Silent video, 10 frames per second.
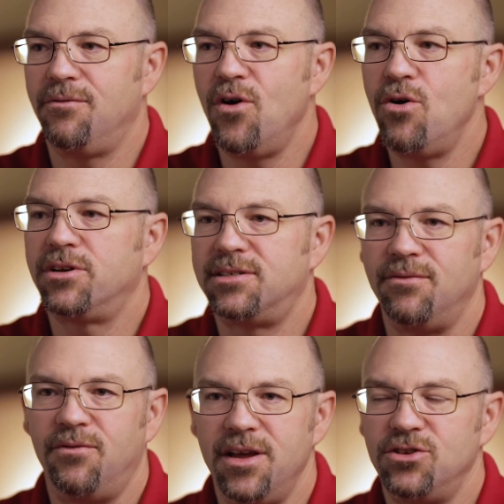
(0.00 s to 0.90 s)
folks
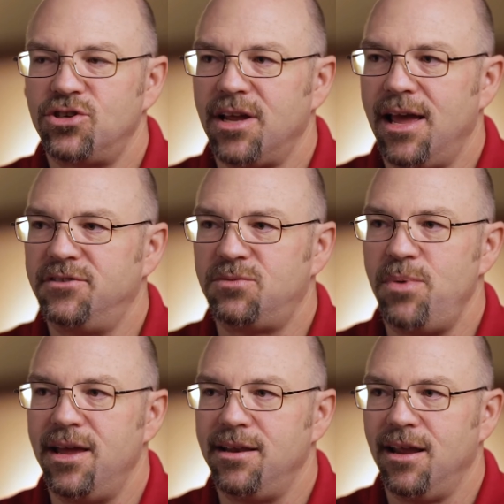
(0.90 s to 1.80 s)
at Fish have
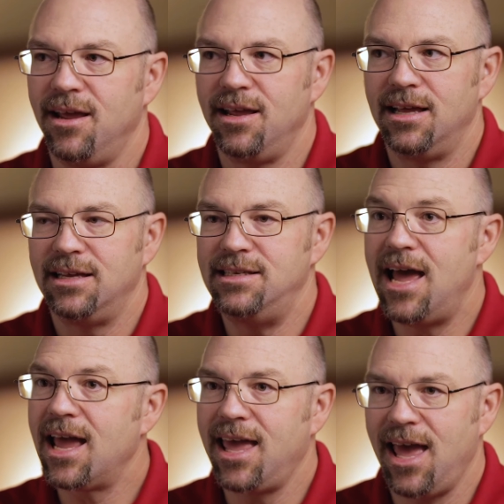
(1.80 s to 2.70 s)
spent
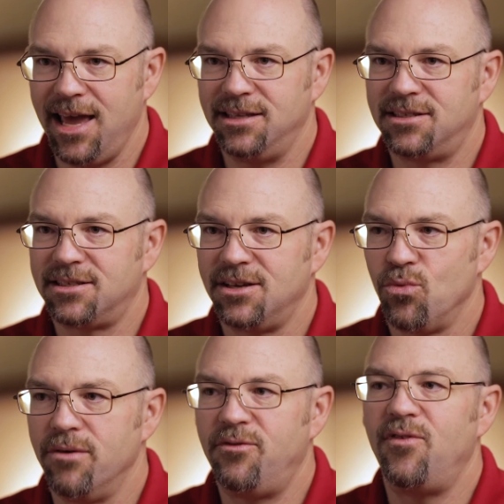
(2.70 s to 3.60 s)
decades
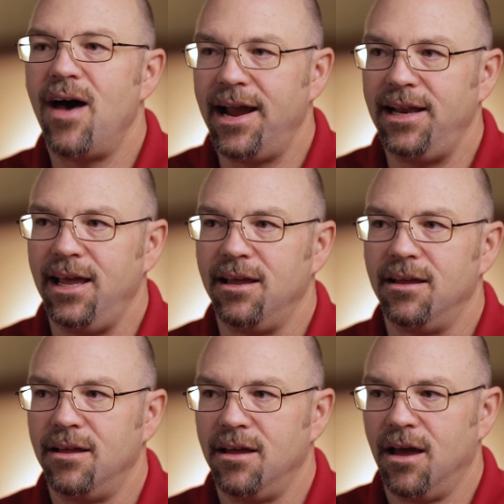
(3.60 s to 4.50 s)
refining
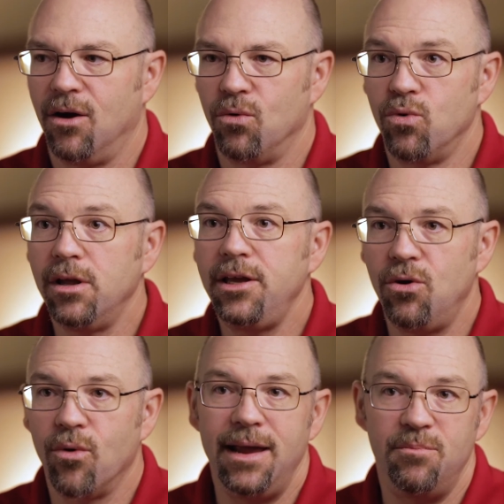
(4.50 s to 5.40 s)
a really
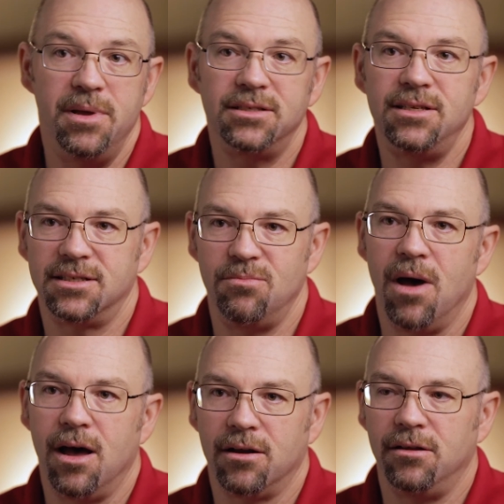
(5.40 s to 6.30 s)
great business
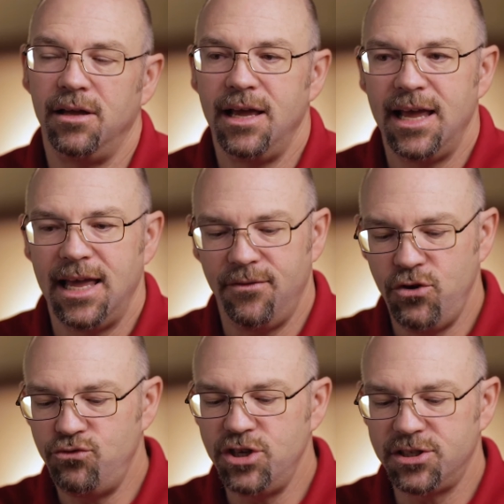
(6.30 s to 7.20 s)
model. And if
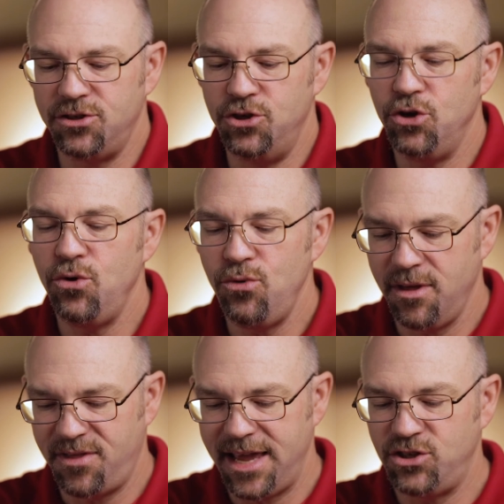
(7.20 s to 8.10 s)
you just do
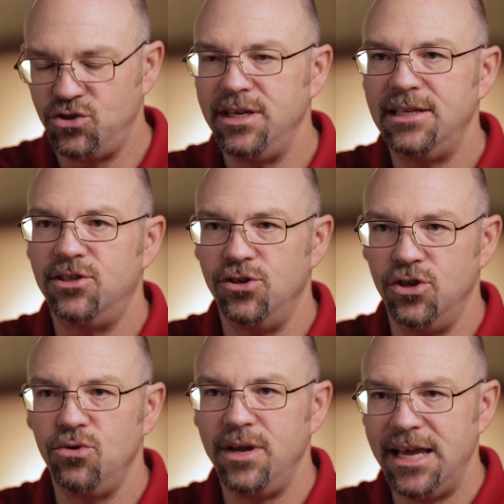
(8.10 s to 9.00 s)
the things you need to
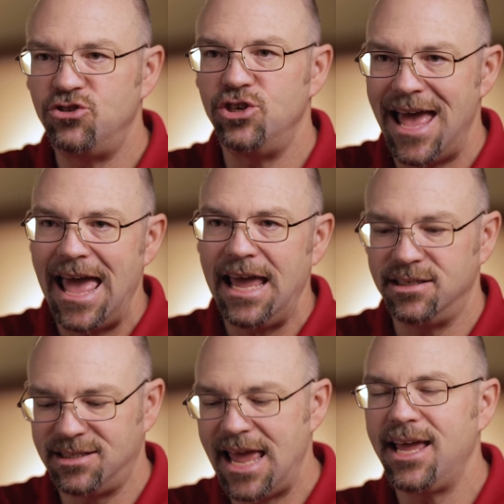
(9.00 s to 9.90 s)
do each day
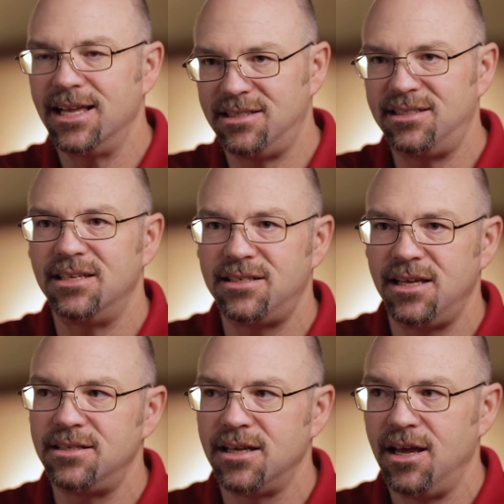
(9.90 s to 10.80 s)
and stay consistent,